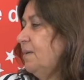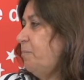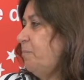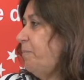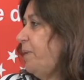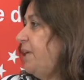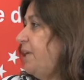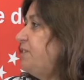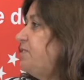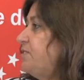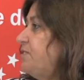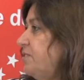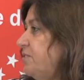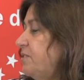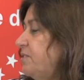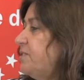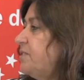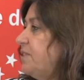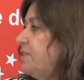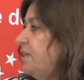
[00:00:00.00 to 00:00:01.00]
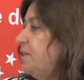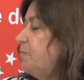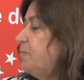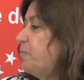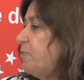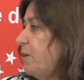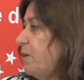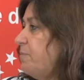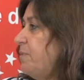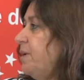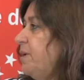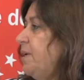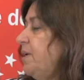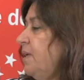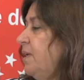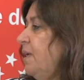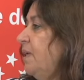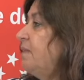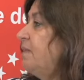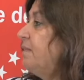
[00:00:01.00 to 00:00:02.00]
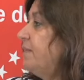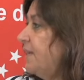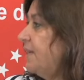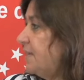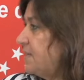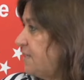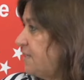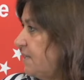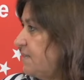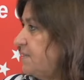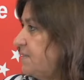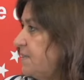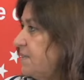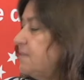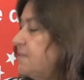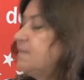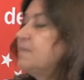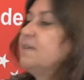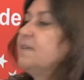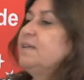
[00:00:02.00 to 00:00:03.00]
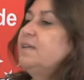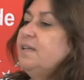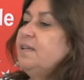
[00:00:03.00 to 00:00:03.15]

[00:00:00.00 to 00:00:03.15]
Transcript: patients in primary healthcare centres,